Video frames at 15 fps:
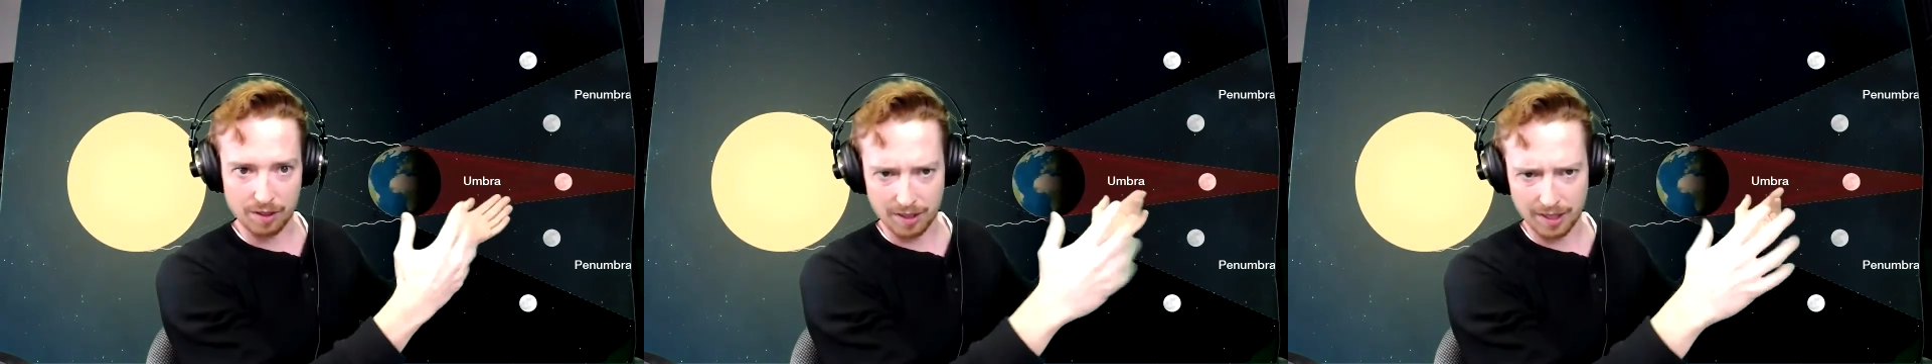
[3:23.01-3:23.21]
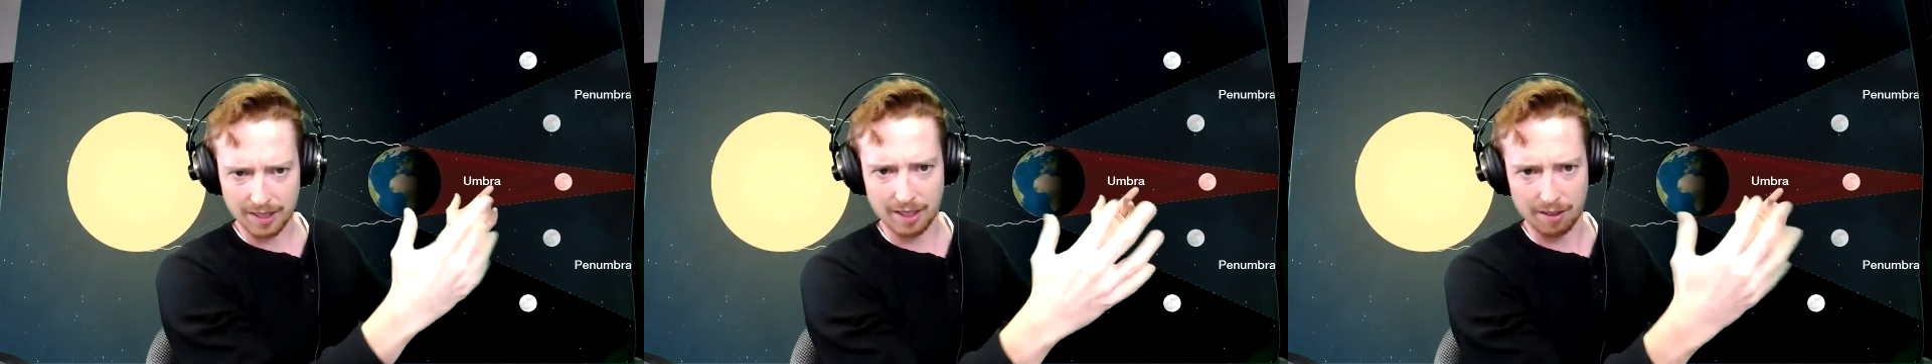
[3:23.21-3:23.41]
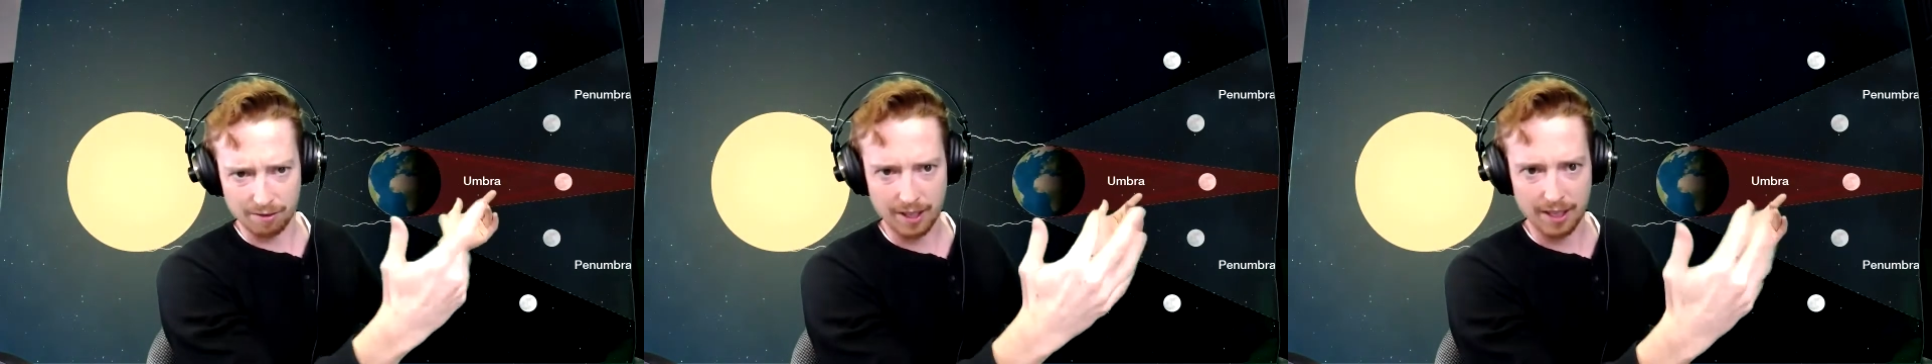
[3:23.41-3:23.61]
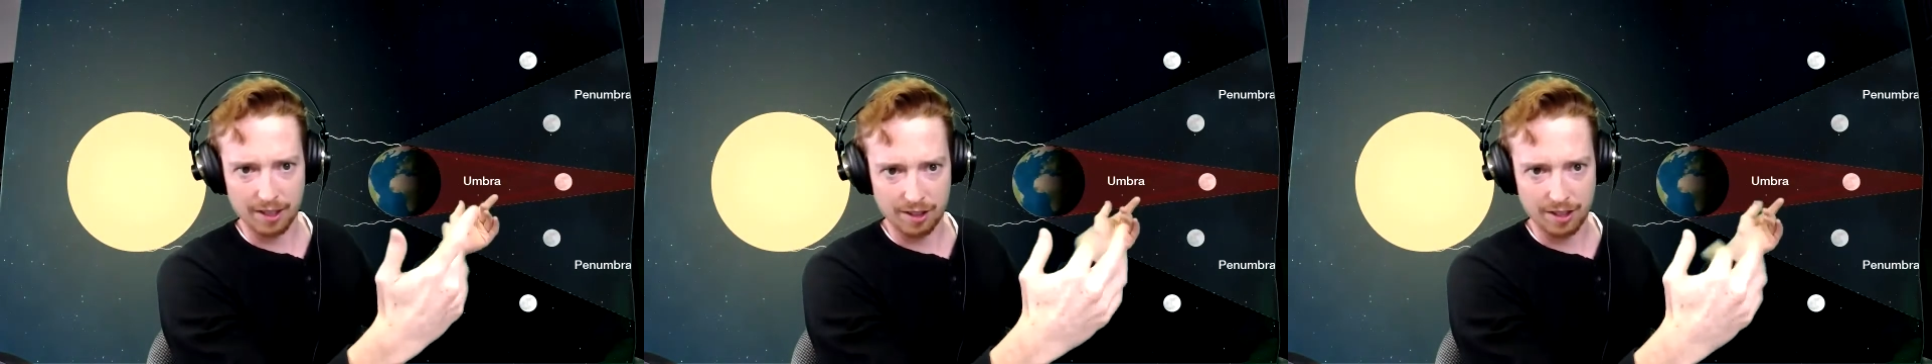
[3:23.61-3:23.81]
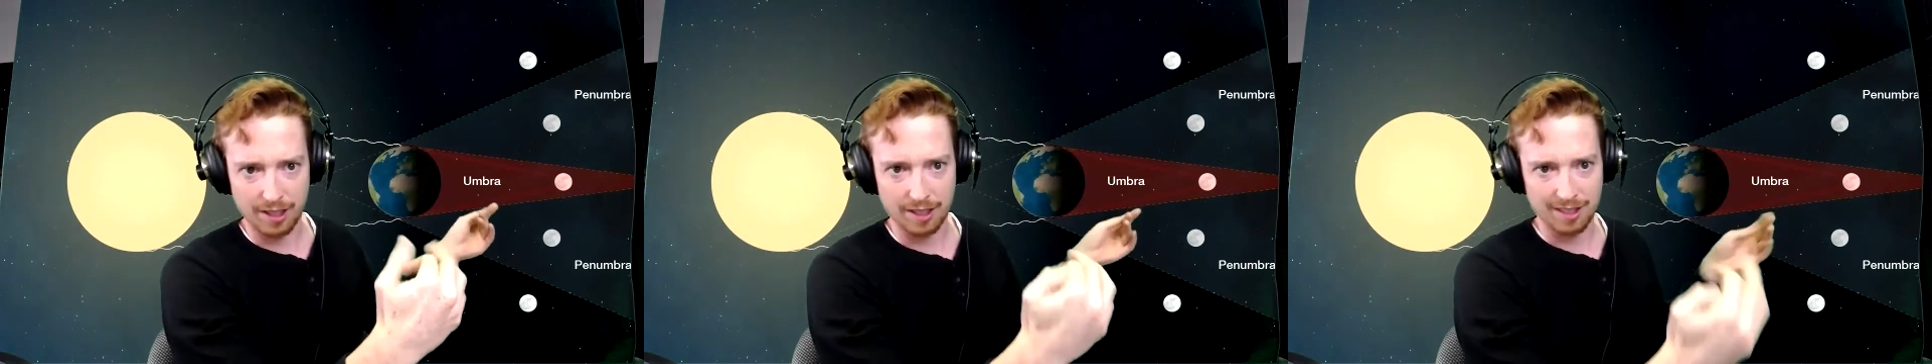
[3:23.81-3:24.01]
So you get that
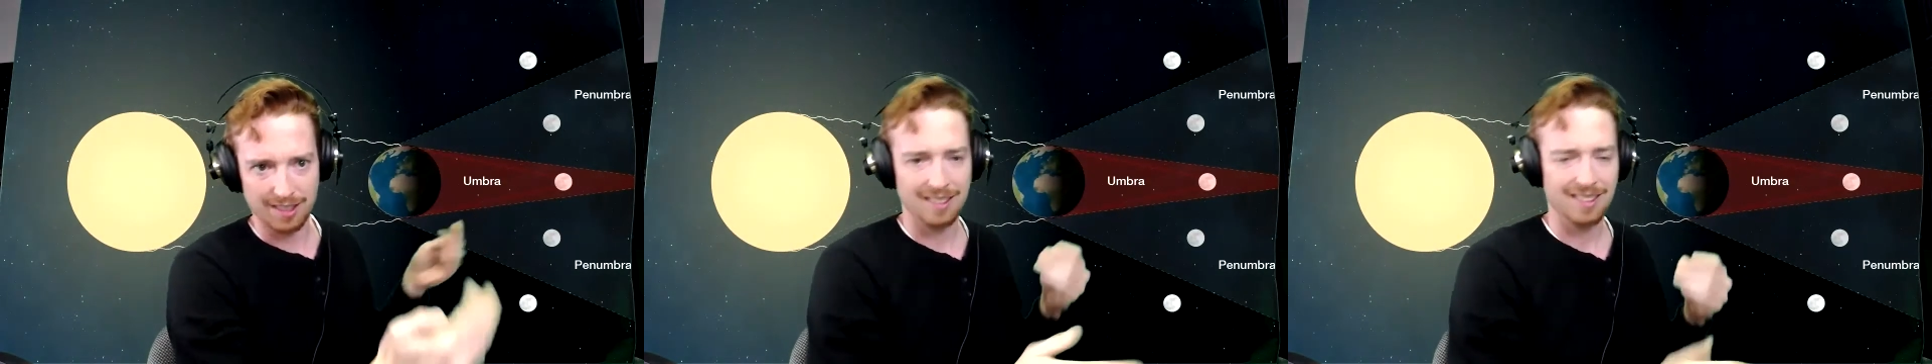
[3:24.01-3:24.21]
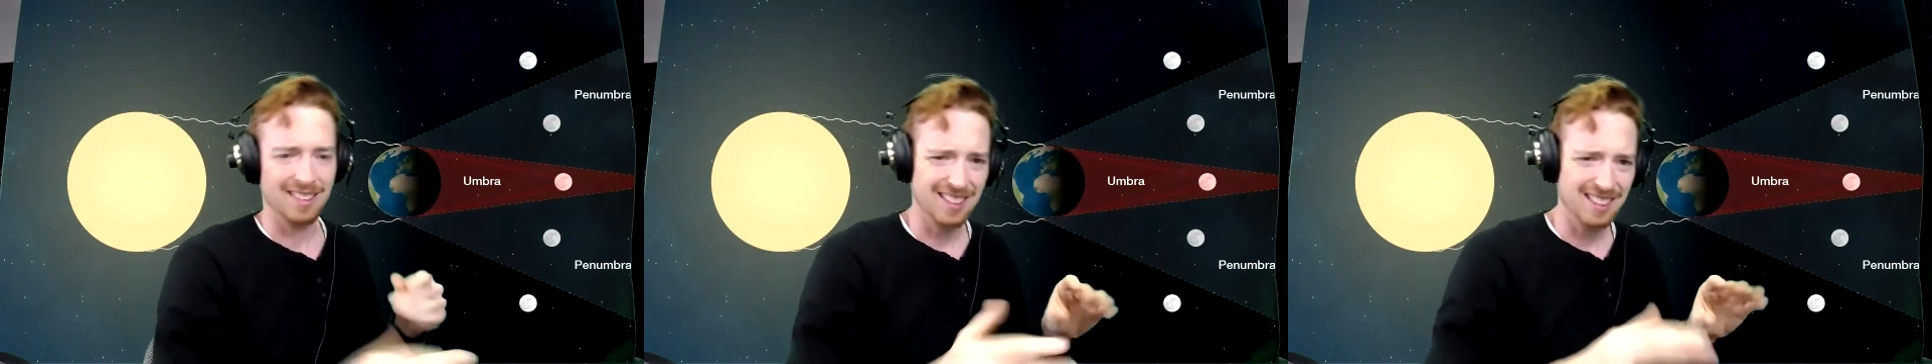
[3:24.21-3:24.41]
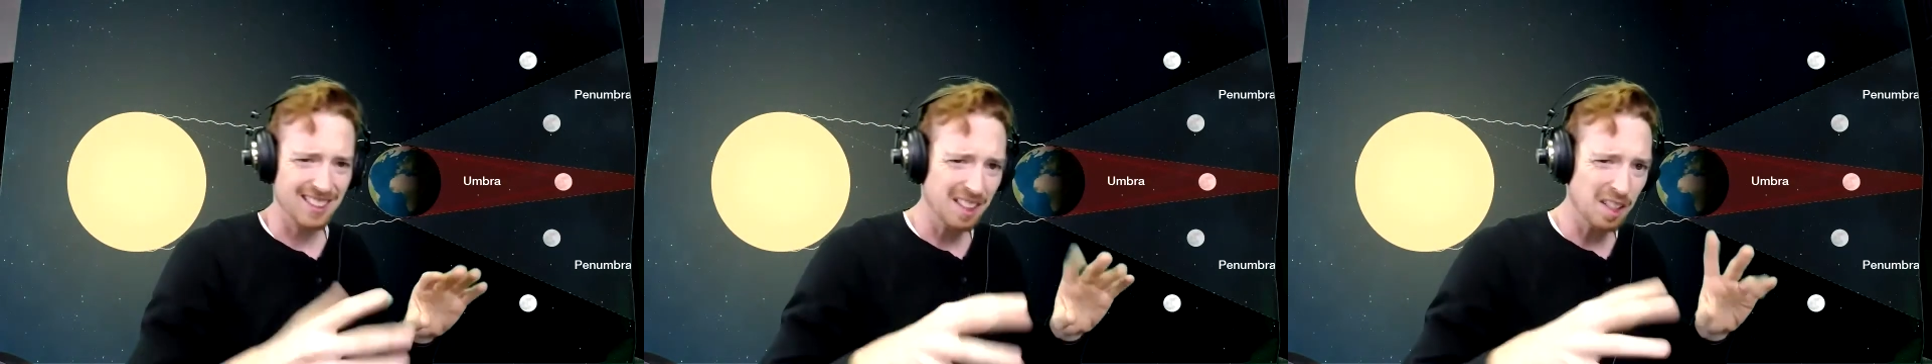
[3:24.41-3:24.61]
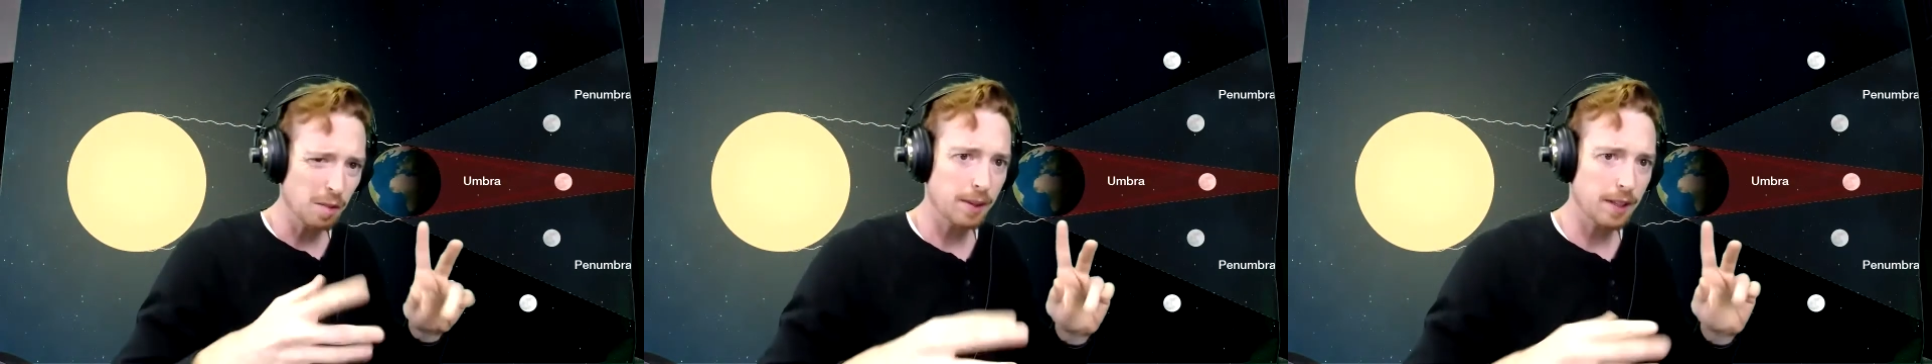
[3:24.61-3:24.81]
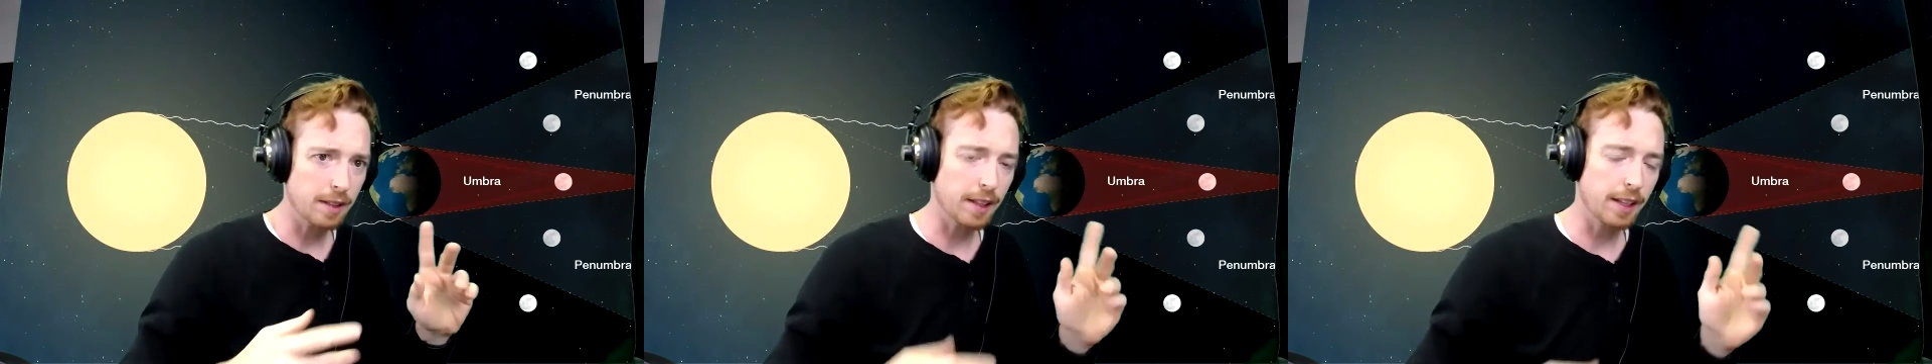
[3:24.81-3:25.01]
reddish change, a little
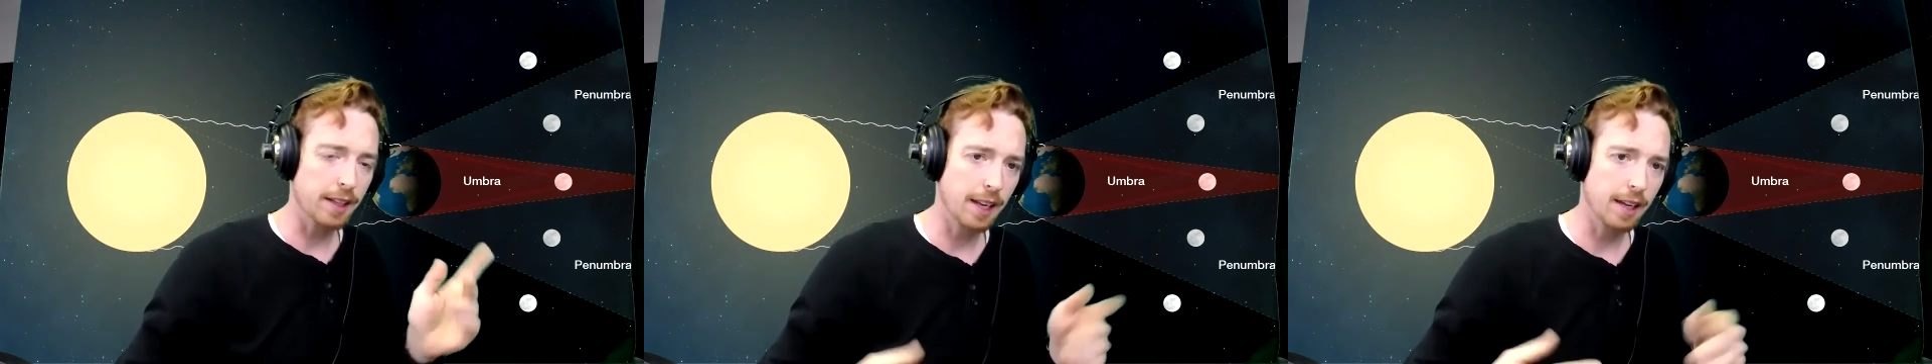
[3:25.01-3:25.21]
bit like